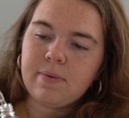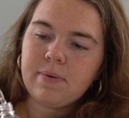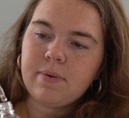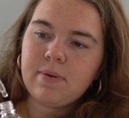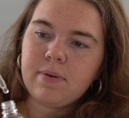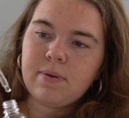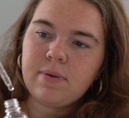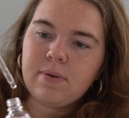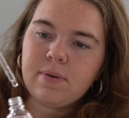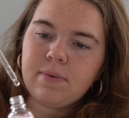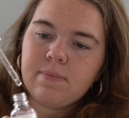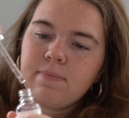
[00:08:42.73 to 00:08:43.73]

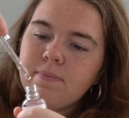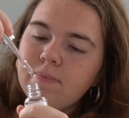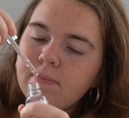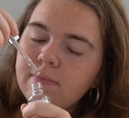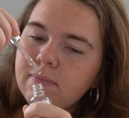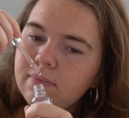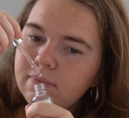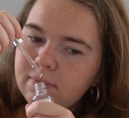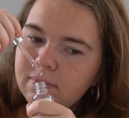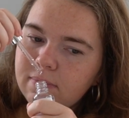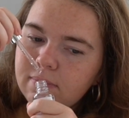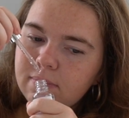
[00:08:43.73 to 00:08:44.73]

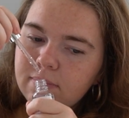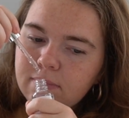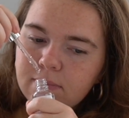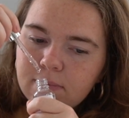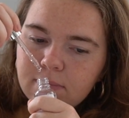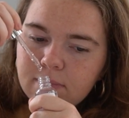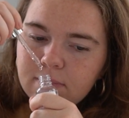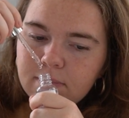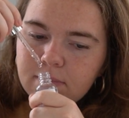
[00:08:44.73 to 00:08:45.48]
(no one is talking)